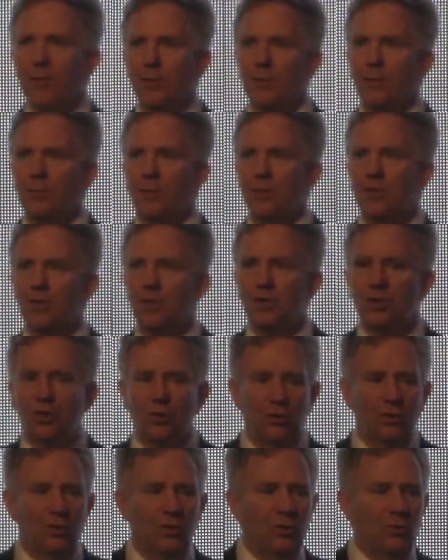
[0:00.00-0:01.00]
able to be
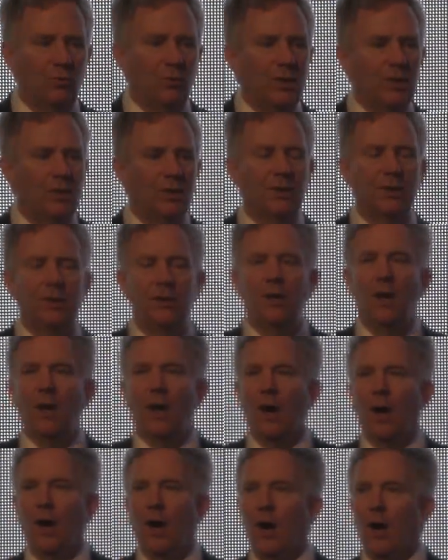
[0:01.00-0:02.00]
sure that we can
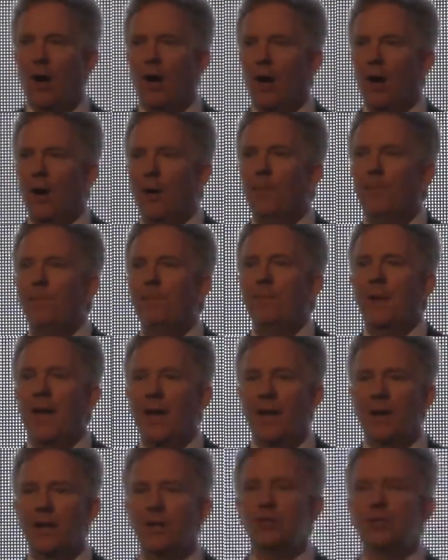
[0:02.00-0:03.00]
uh,
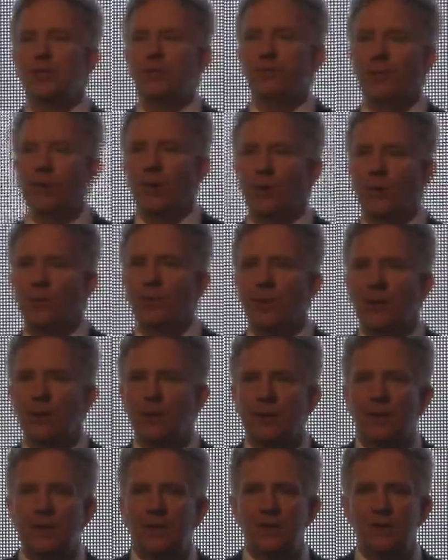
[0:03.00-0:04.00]
manage the
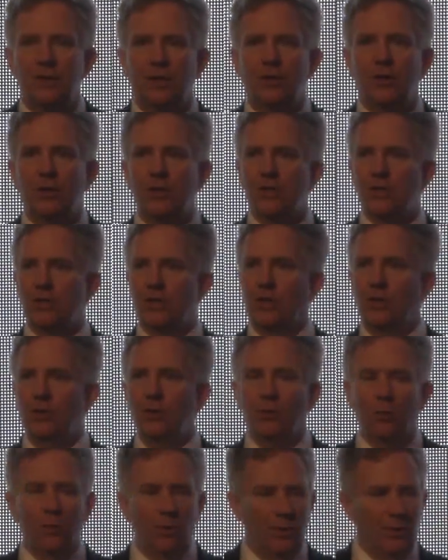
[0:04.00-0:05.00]
vulnerabilities and not just
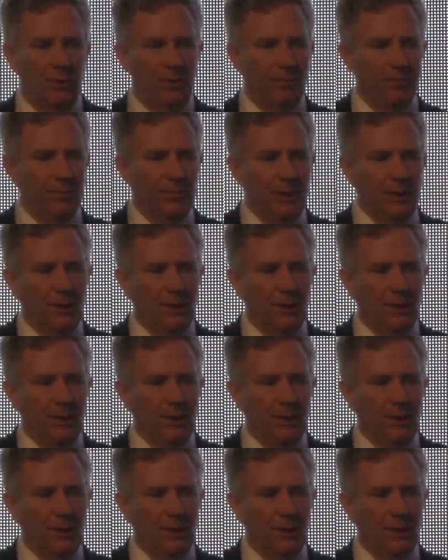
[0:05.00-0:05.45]
ignore them.